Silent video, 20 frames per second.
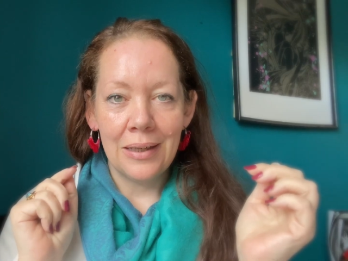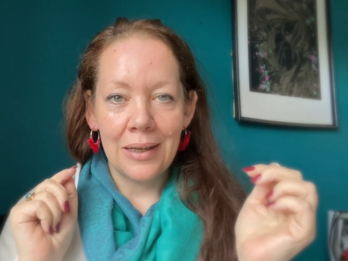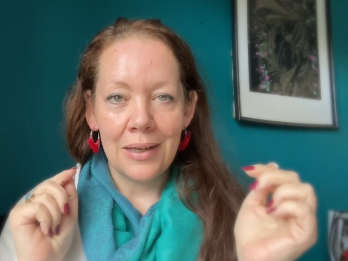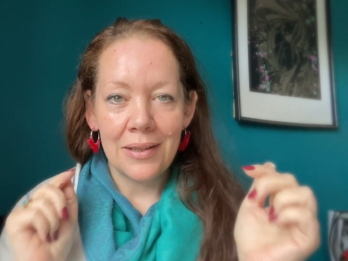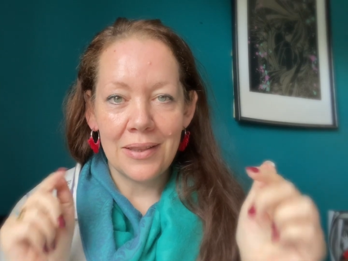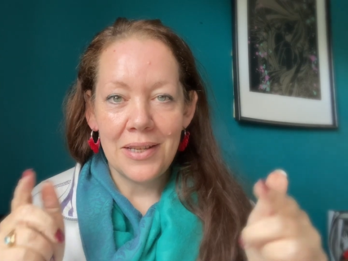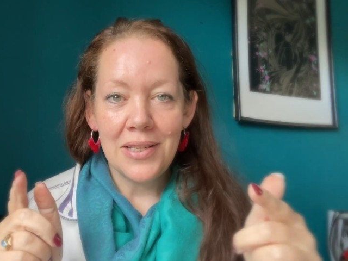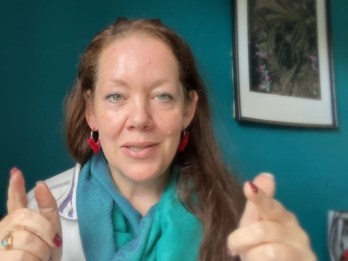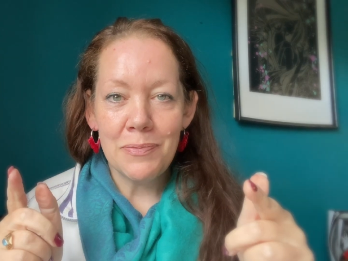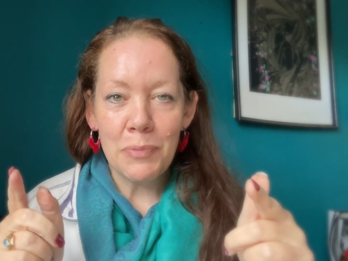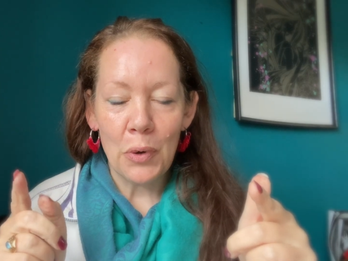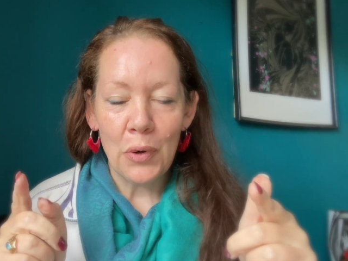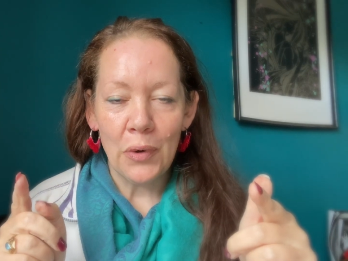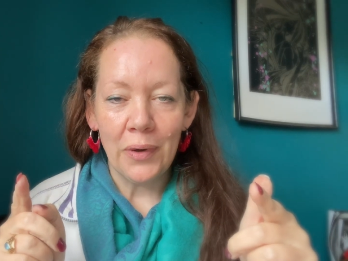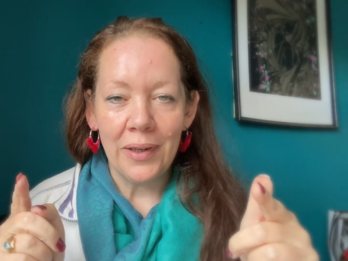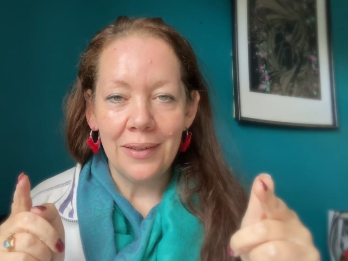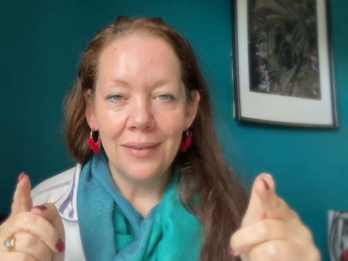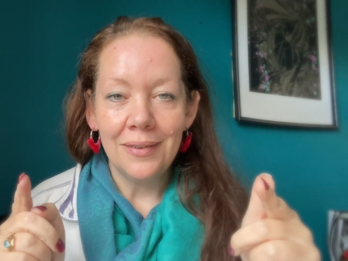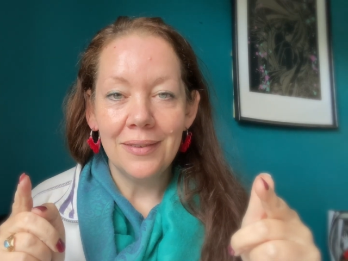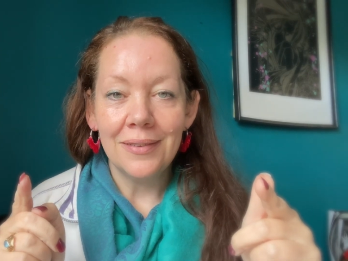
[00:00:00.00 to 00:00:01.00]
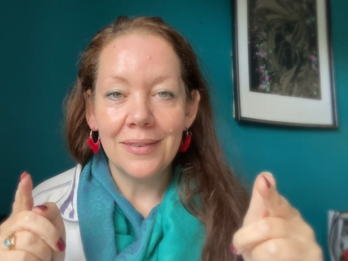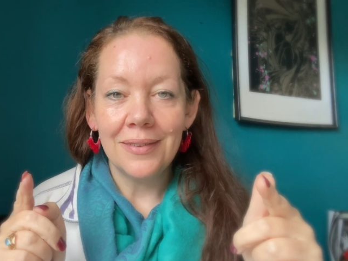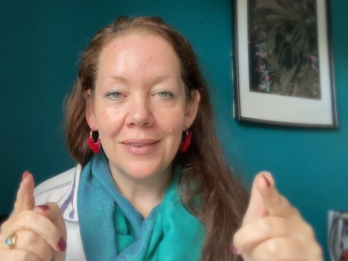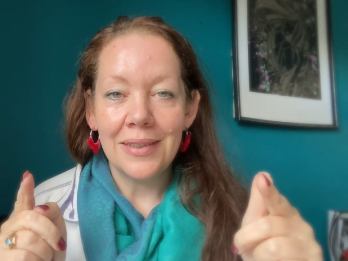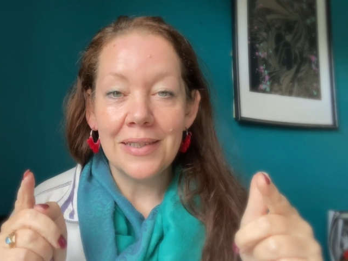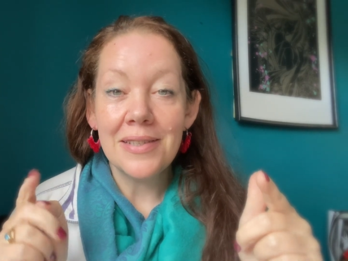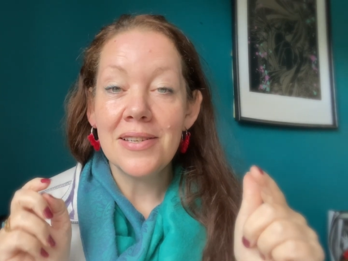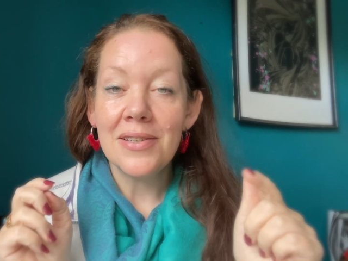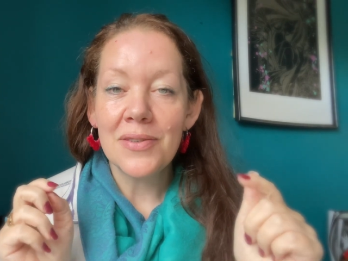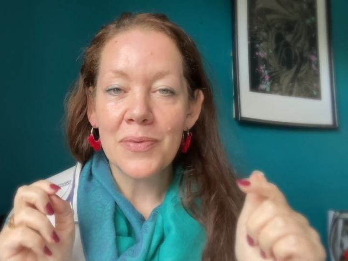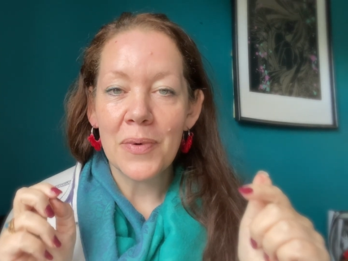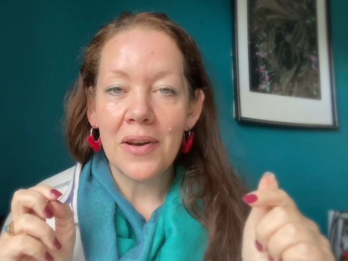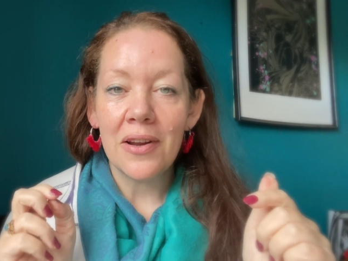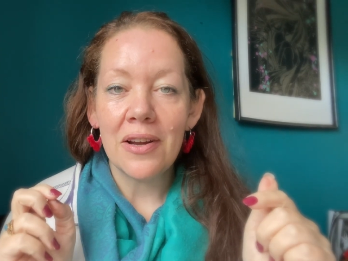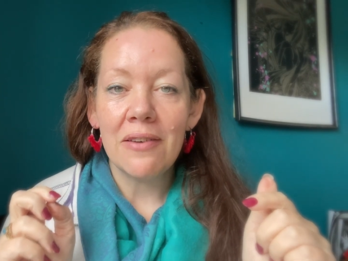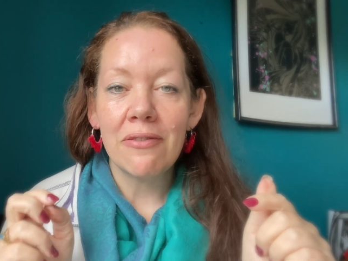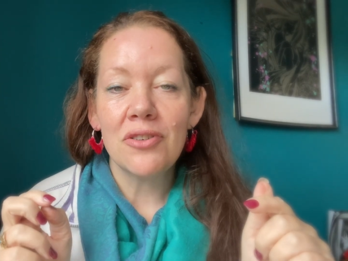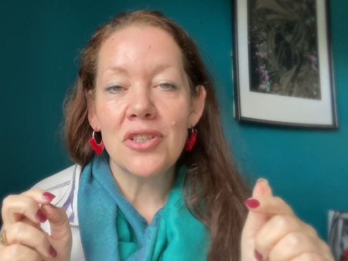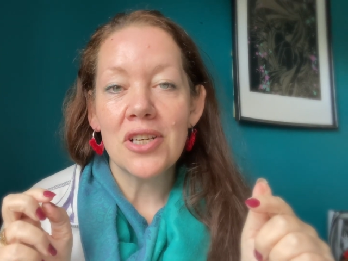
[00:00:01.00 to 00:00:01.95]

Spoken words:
At this point, this is when I've